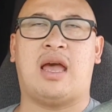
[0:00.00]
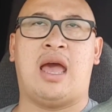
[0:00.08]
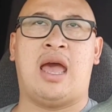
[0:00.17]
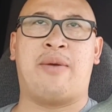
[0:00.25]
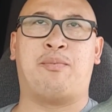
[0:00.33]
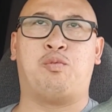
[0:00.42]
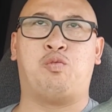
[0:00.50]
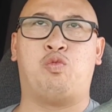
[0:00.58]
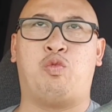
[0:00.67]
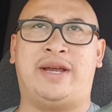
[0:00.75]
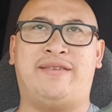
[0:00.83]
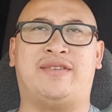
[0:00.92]

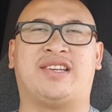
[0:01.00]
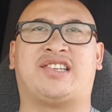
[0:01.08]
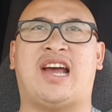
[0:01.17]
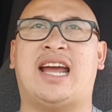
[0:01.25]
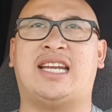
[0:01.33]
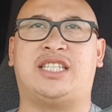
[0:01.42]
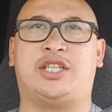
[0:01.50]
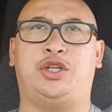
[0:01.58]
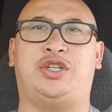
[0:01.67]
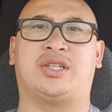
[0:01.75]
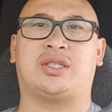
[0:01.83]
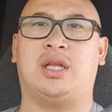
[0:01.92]
and we decided to
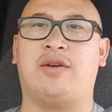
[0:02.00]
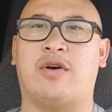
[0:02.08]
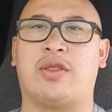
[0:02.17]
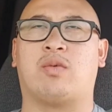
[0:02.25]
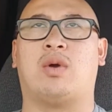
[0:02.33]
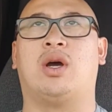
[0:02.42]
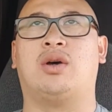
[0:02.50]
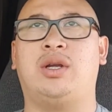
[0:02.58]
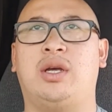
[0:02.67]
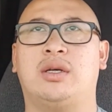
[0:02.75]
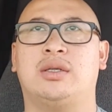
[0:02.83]
just live on the road.